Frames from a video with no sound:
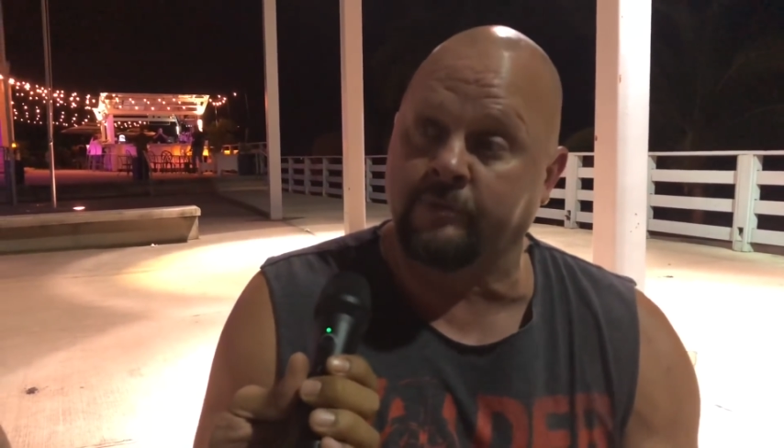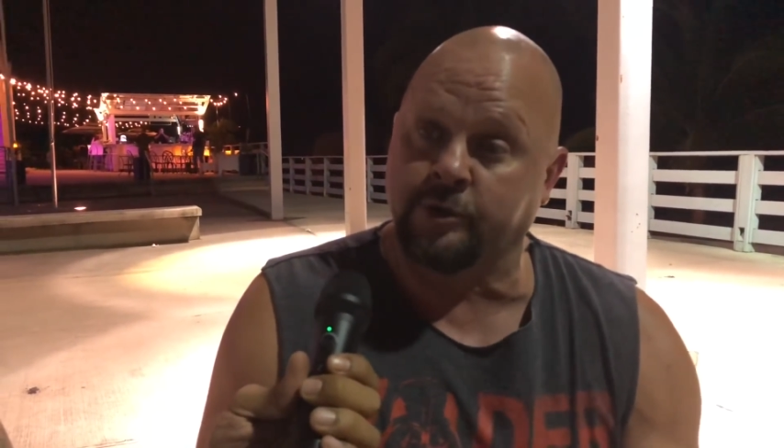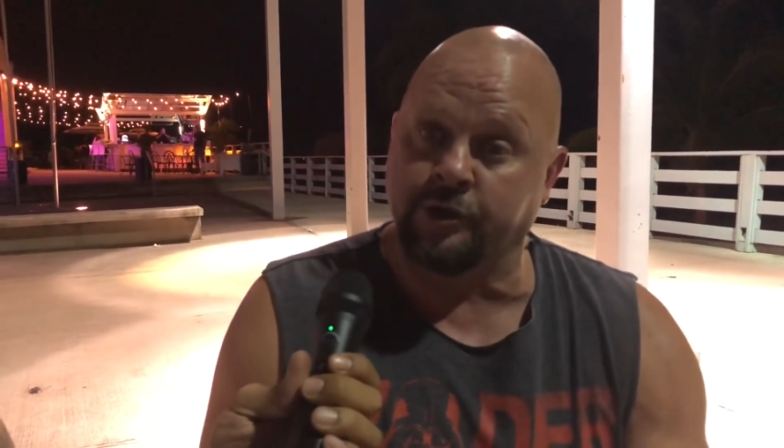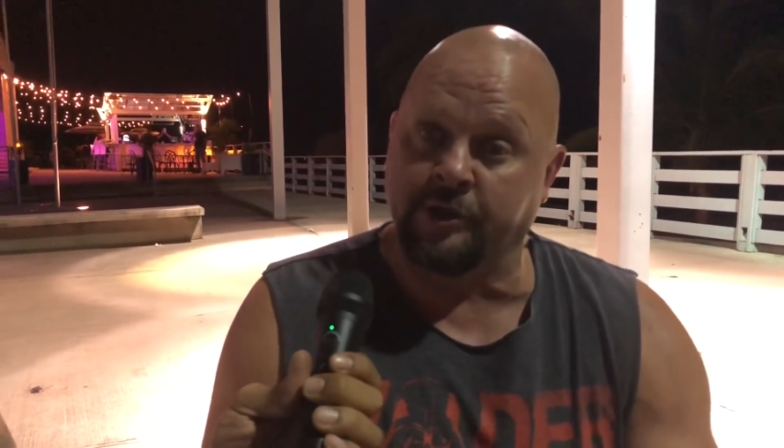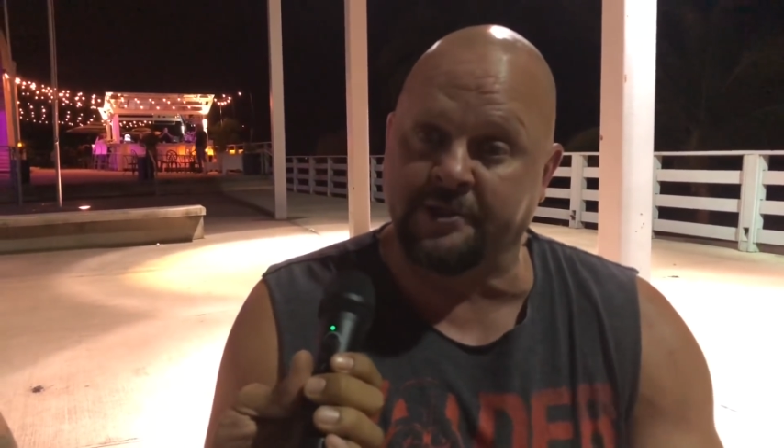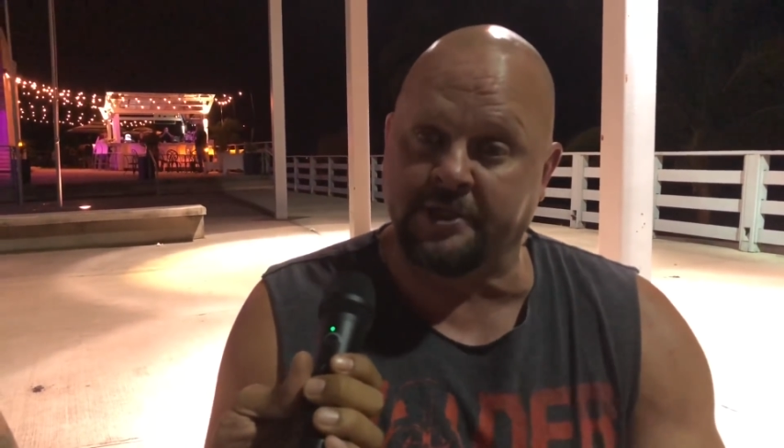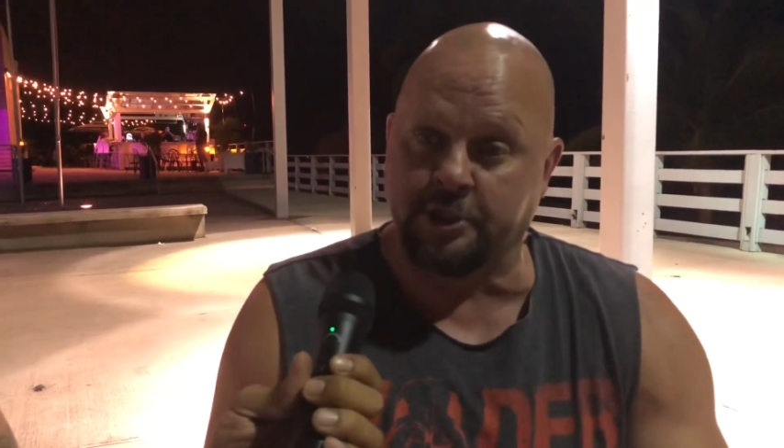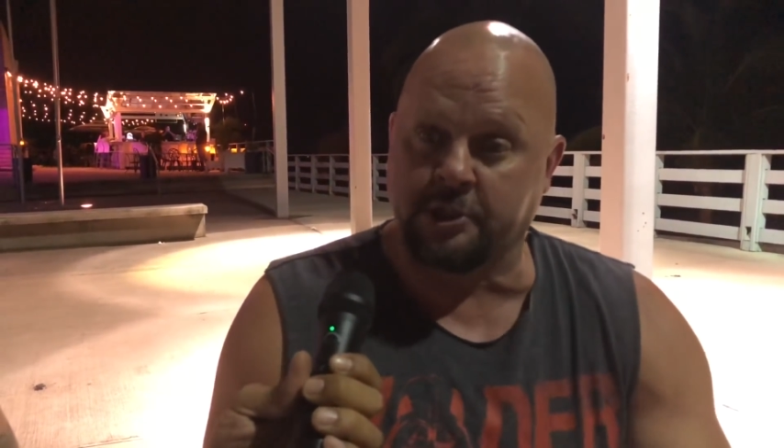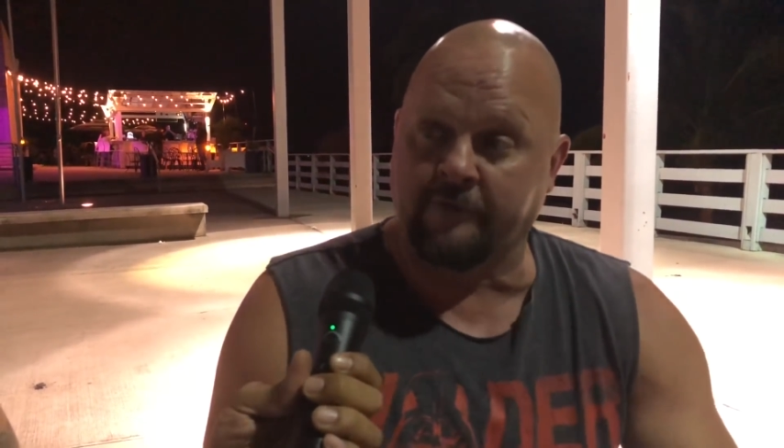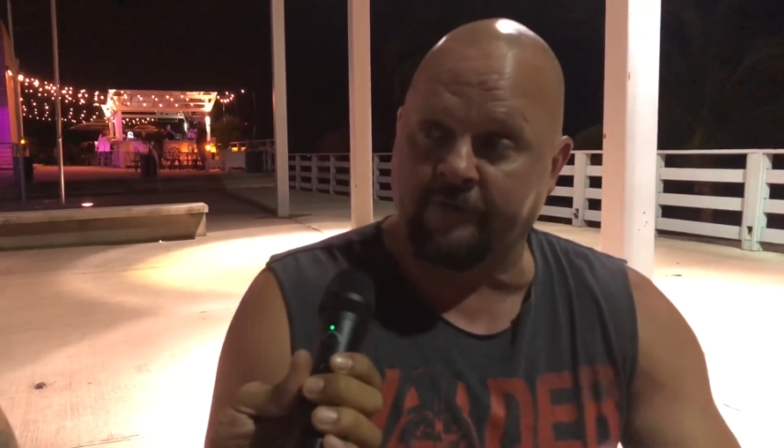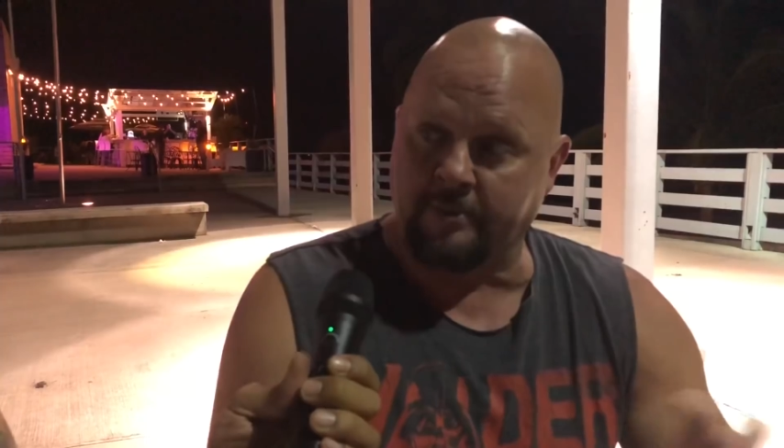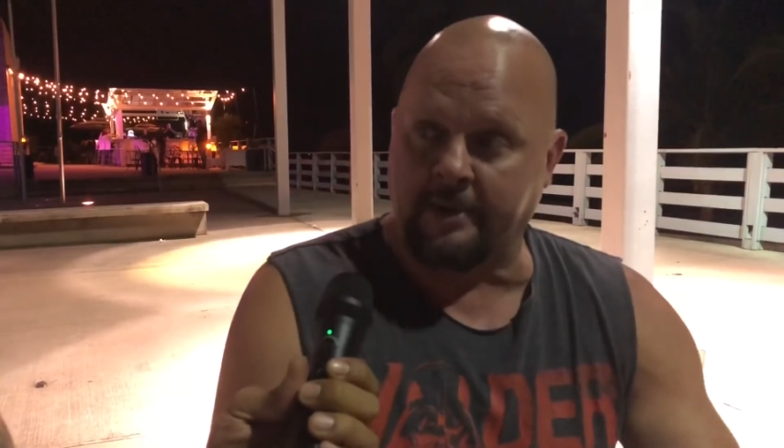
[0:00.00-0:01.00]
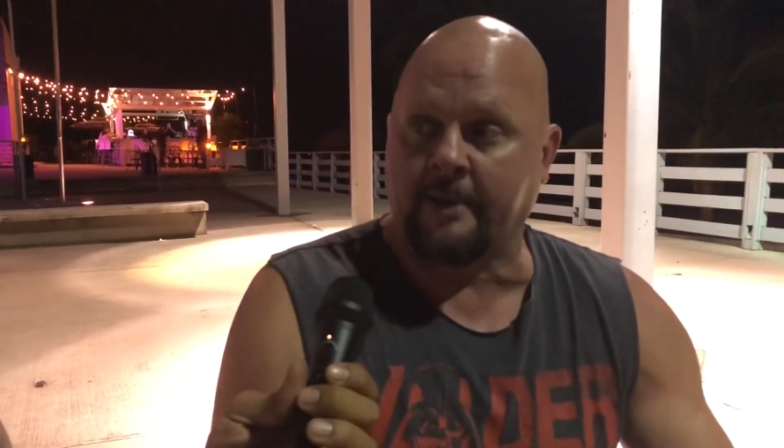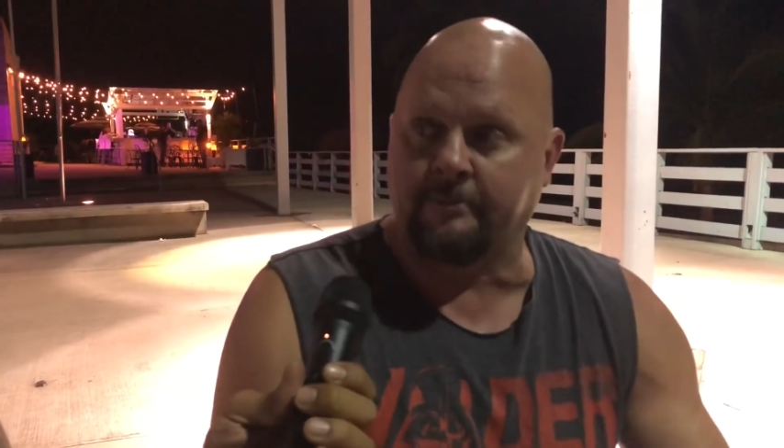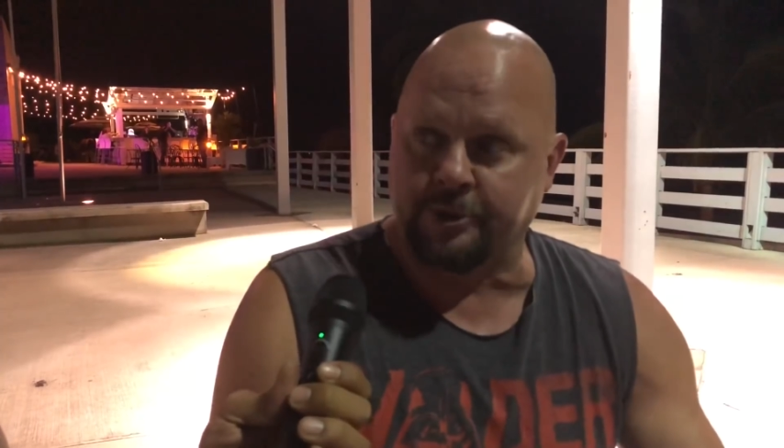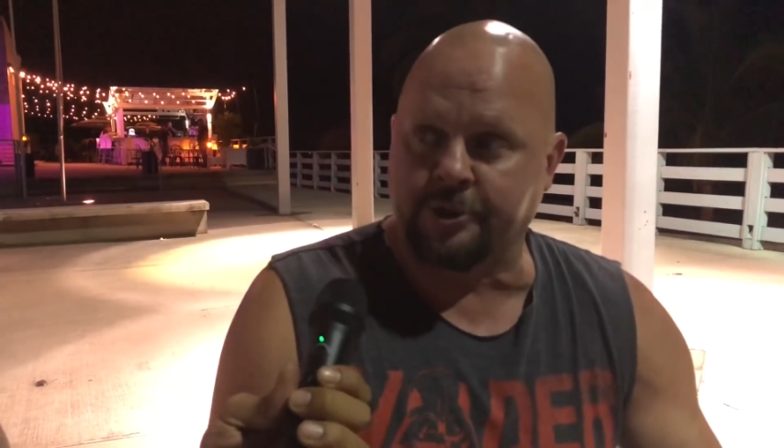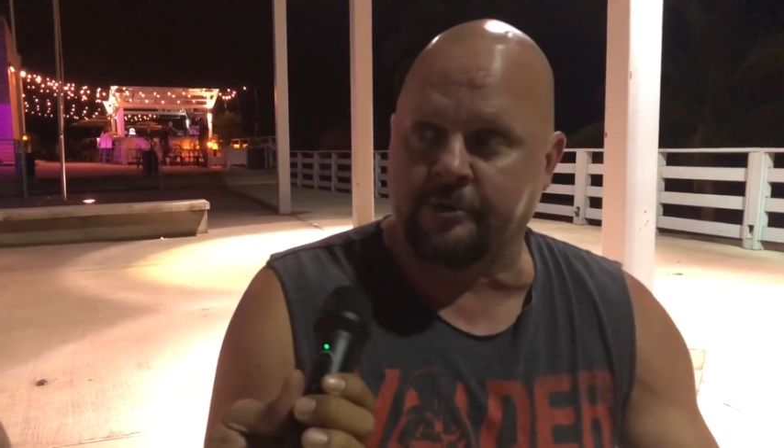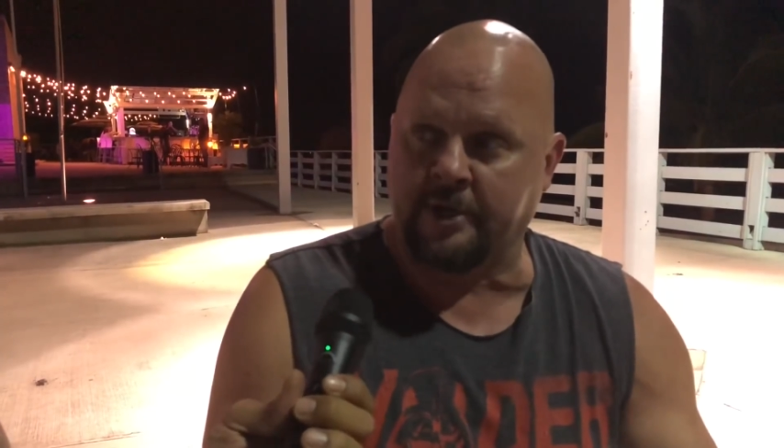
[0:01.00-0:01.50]
transition from
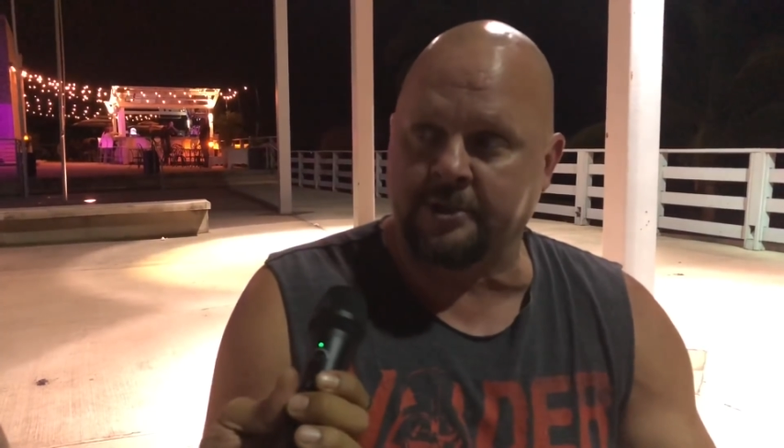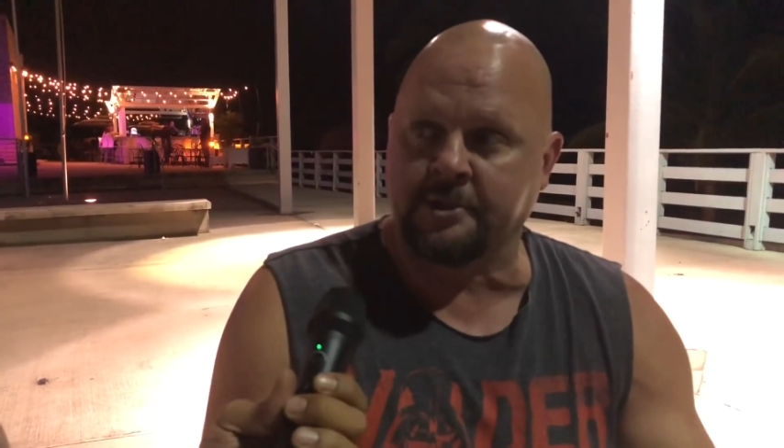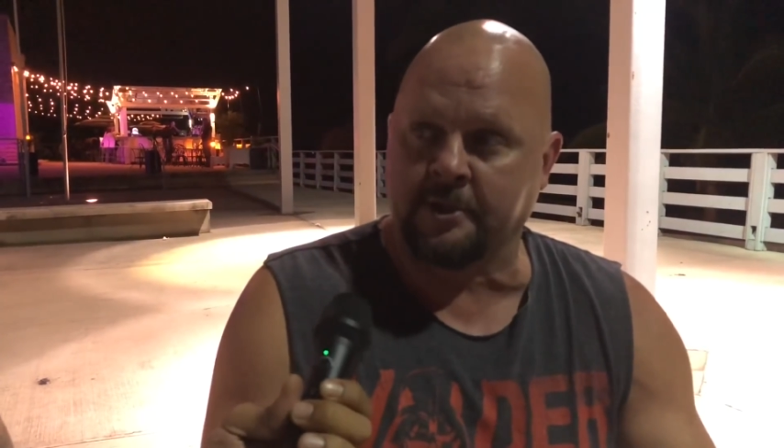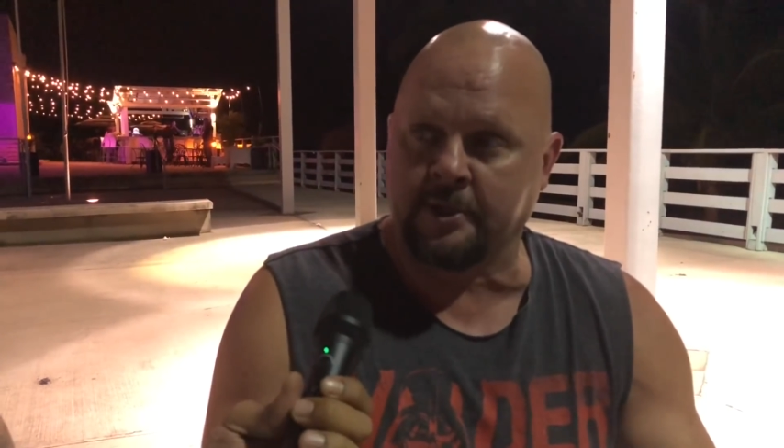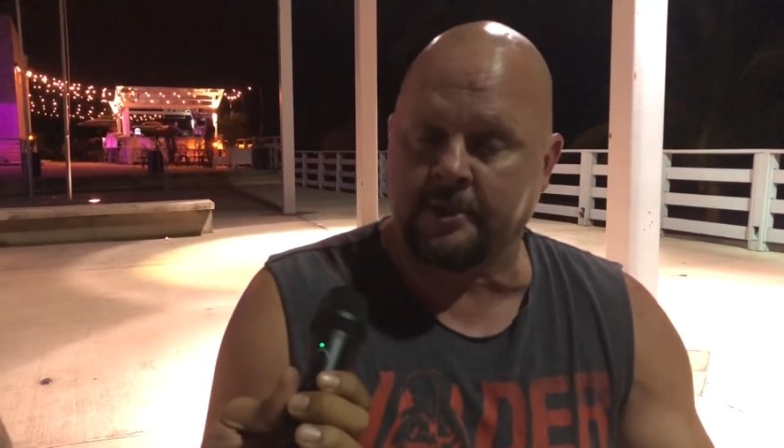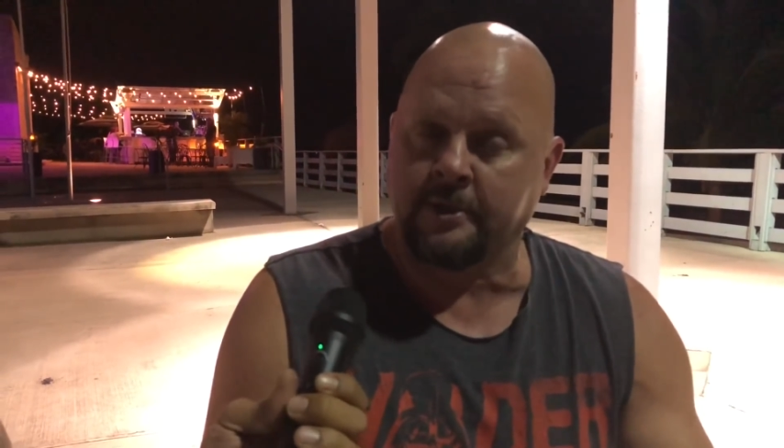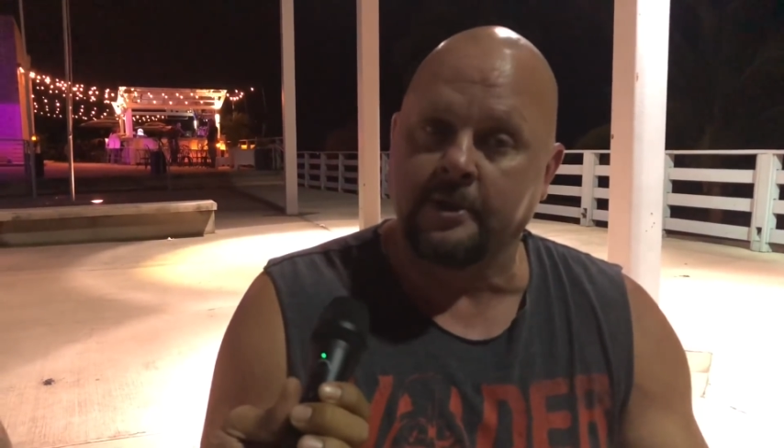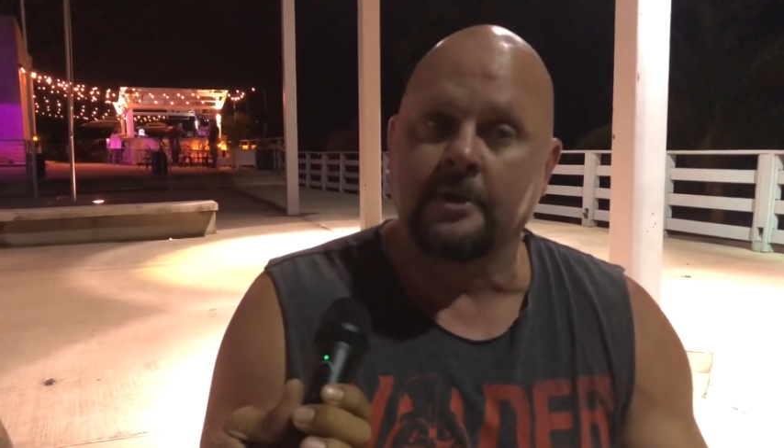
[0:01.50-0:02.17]
amateur wrestling